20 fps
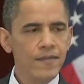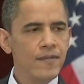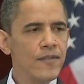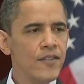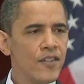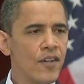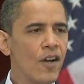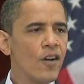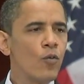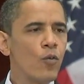
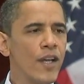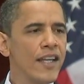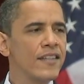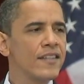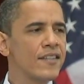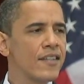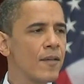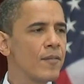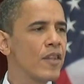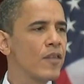Started reading
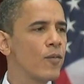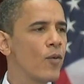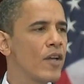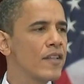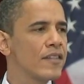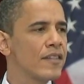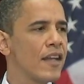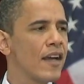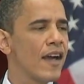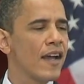some of the
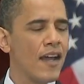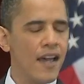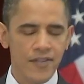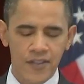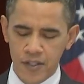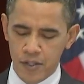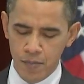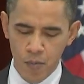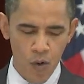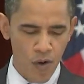ones that I got
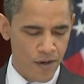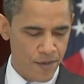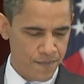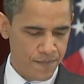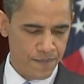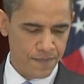this morning.